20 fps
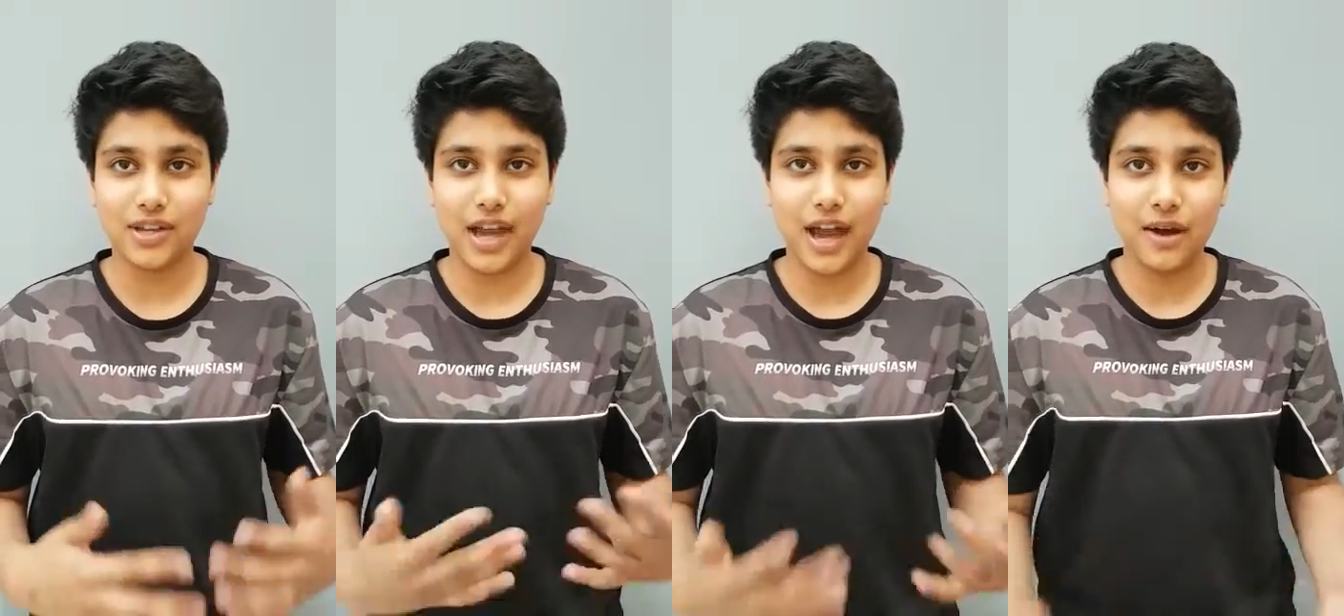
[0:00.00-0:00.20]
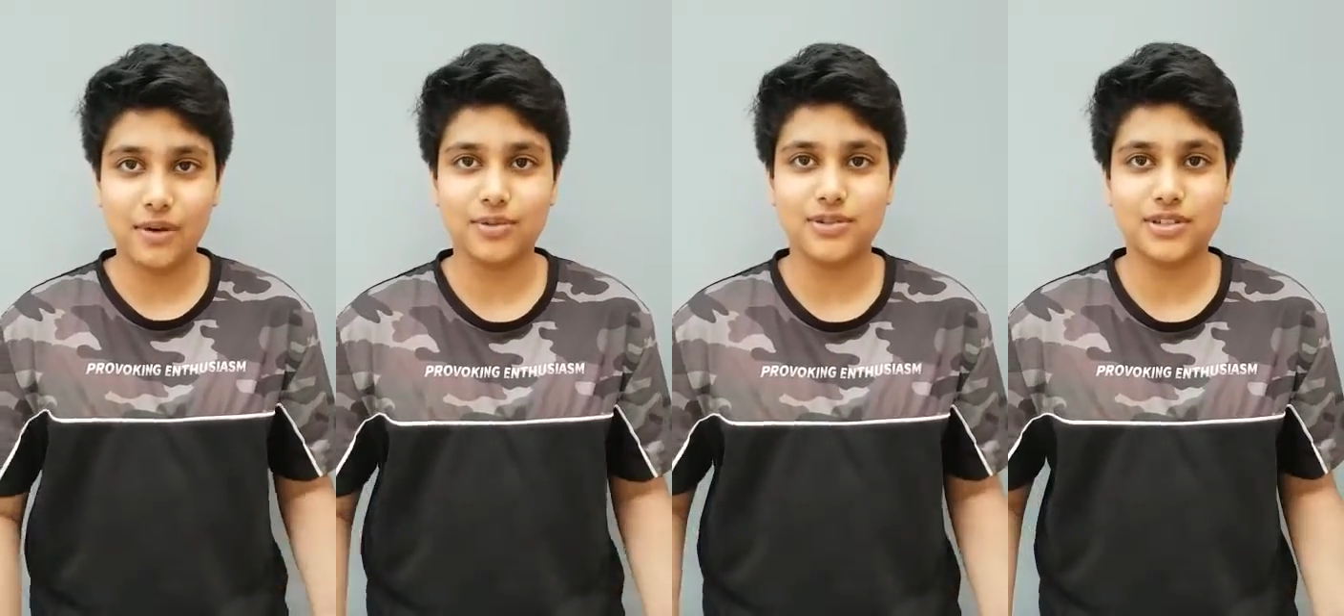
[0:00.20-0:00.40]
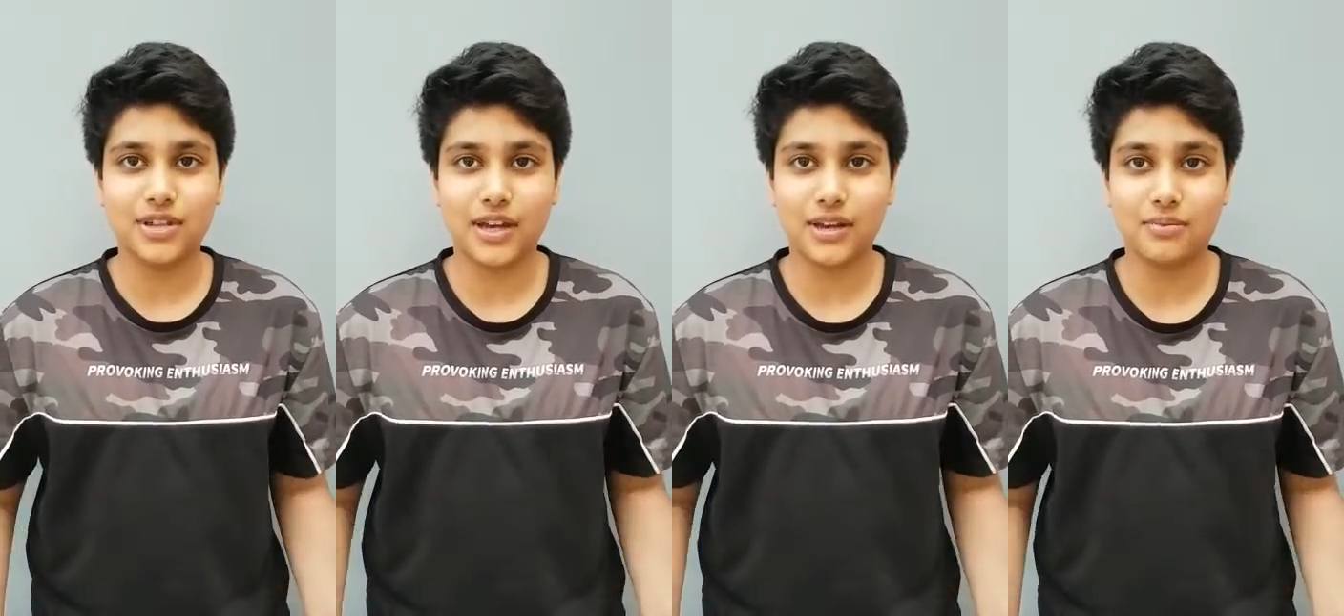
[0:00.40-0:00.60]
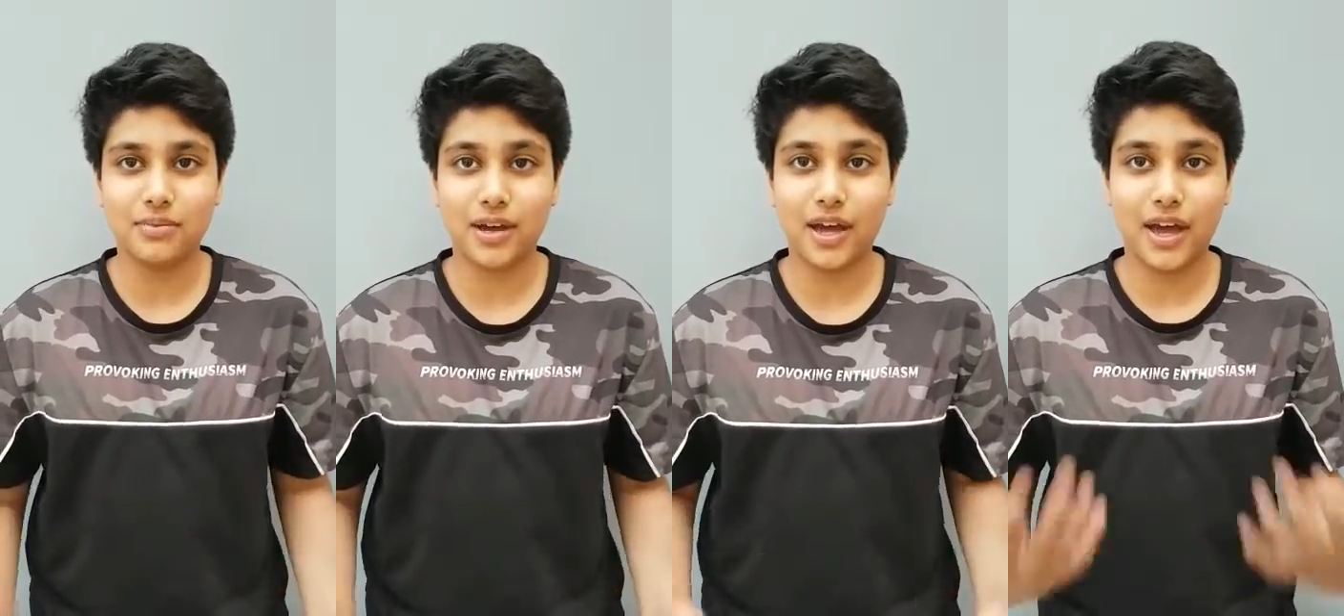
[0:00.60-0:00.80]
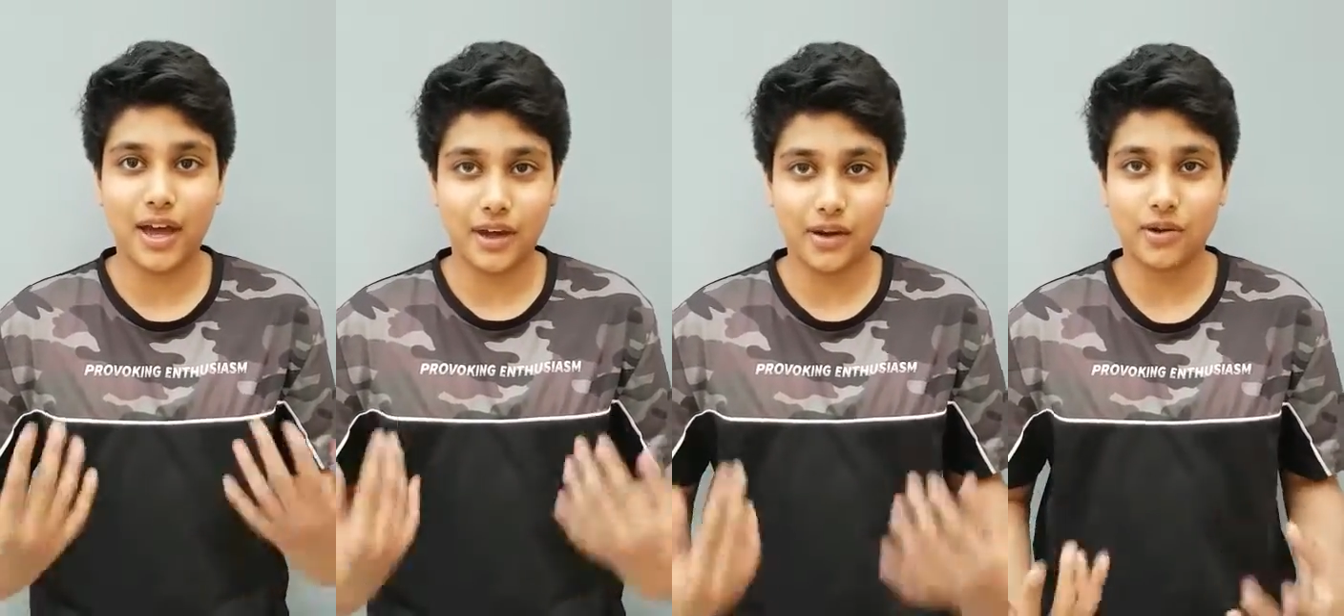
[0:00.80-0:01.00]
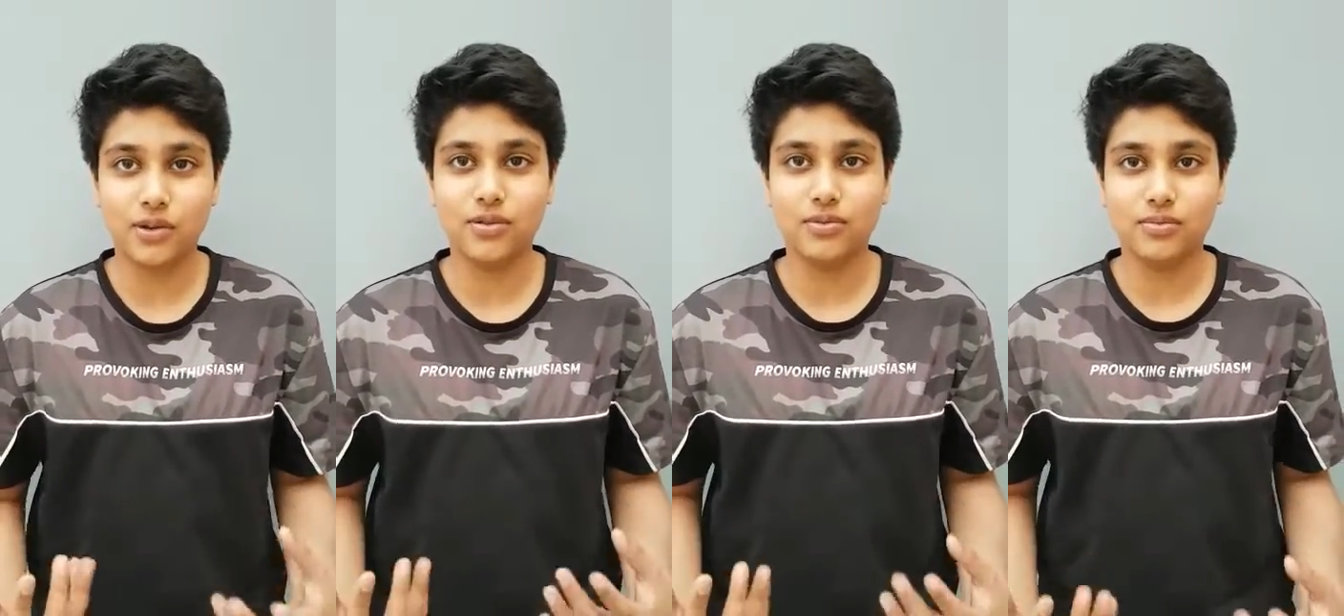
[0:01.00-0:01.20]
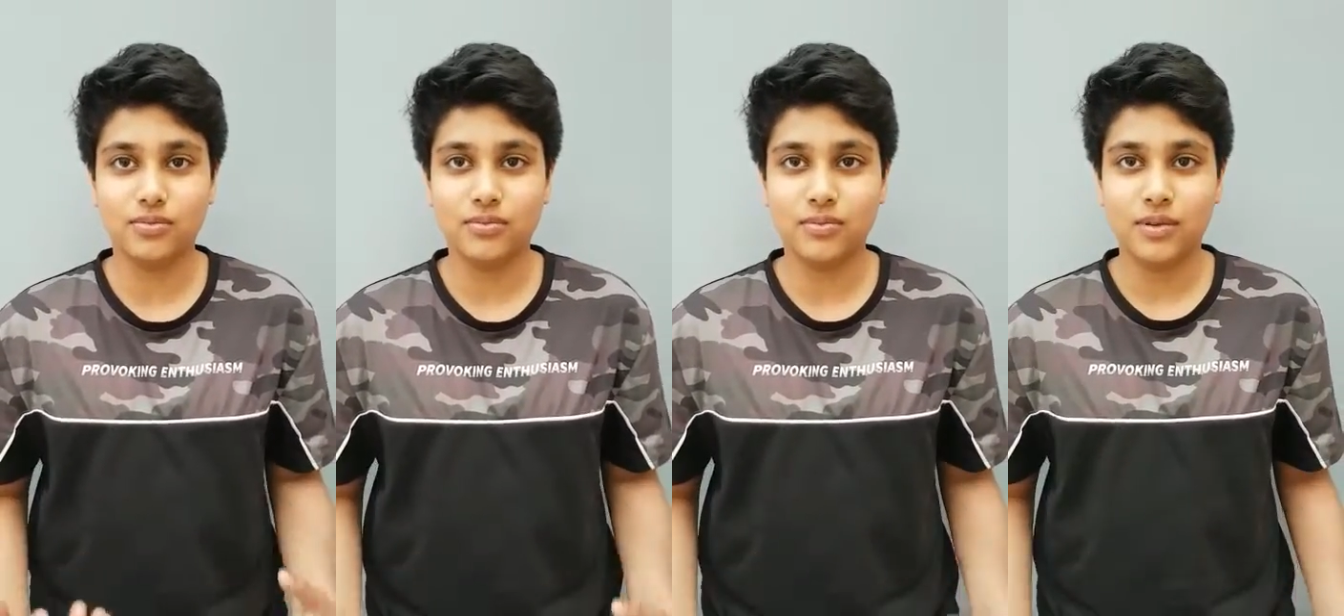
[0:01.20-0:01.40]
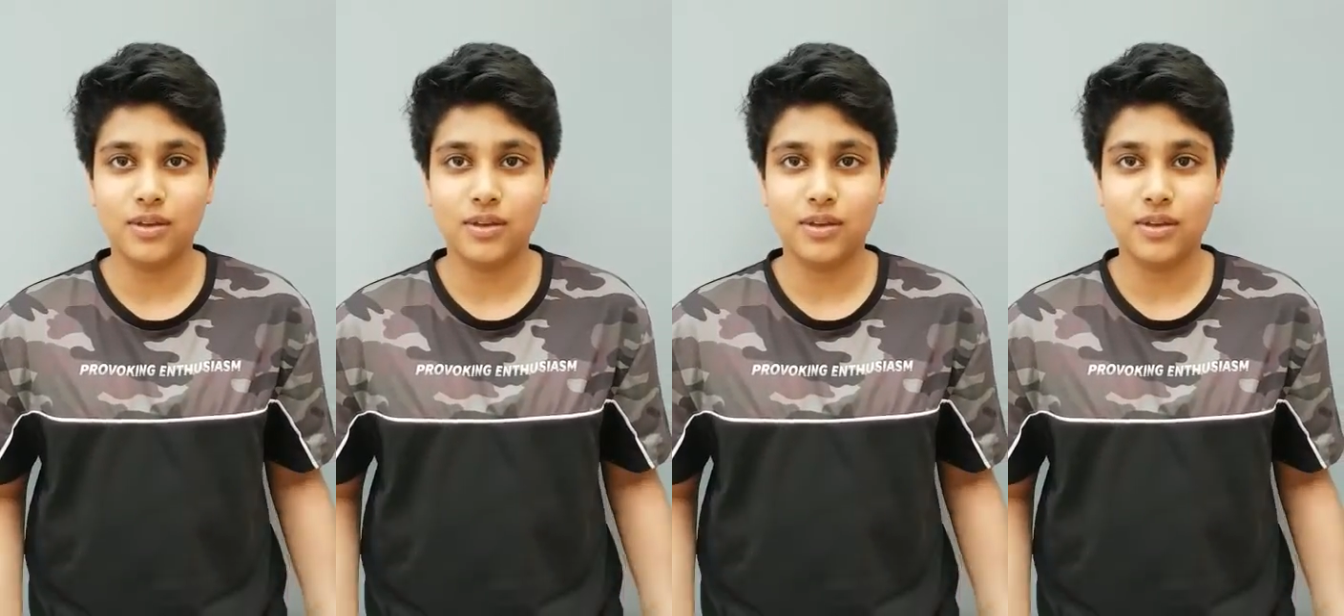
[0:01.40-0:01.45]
outside but at home.